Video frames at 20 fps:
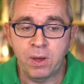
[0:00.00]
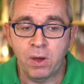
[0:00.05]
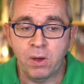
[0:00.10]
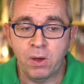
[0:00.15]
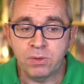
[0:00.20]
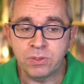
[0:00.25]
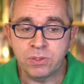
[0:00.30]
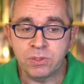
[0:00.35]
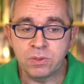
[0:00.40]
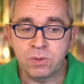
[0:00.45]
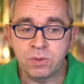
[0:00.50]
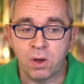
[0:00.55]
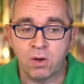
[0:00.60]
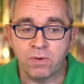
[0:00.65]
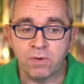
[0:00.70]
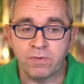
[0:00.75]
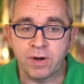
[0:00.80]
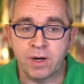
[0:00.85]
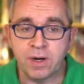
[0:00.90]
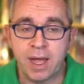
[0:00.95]
also
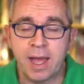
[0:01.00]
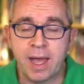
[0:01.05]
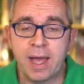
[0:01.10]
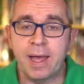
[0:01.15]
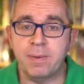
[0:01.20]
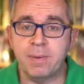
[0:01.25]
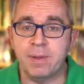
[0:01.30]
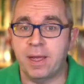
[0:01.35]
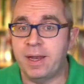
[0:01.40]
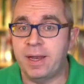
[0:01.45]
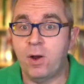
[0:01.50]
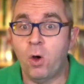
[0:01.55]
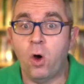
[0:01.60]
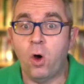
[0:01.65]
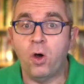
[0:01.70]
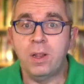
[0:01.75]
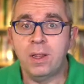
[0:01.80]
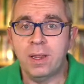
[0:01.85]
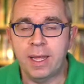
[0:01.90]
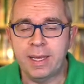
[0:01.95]
offer an
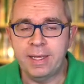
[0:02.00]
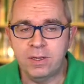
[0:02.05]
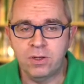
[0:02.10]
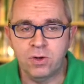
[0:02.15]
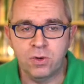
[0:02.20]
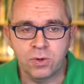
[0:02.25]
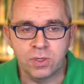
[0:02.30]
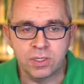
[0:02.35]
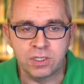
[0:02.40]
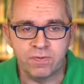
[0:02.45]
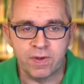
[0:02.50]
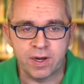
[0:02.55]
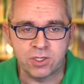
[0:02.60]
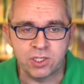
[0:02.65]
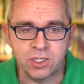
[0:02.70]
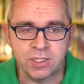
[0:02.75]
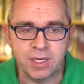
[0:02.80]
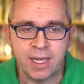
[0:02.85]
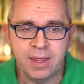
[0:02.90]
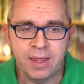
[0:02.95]
online course
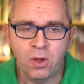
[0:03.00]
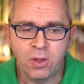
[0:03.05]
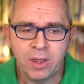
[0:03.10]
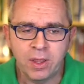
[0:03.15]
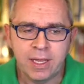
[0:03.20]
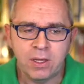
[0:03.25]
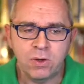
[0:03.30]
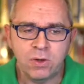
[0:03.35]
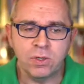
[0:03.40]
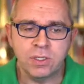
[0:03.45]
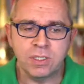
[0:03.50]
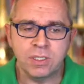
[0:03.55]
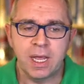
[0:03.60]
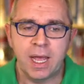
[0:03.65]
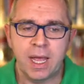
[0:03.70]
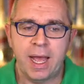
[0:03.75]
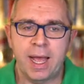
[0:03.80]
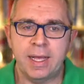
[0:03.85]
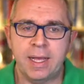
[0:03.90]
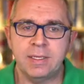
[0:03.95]
version. And the online course
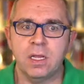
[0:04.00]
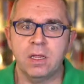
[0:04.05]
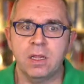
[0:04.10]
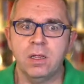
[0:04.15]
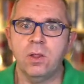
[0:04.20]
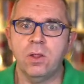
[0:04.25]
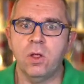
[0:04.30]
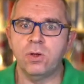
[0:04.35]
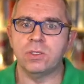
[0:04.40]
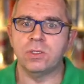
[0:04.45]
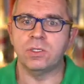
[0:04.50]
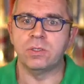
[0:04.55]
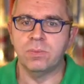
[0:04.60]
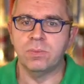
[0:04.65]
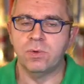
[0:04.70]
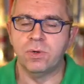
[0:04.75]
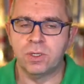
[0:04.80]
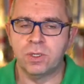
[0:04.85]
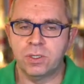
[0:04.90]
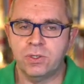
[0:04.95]
has lots
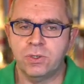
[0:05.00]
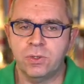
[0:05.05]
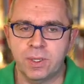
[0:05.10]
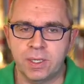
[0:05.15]
more to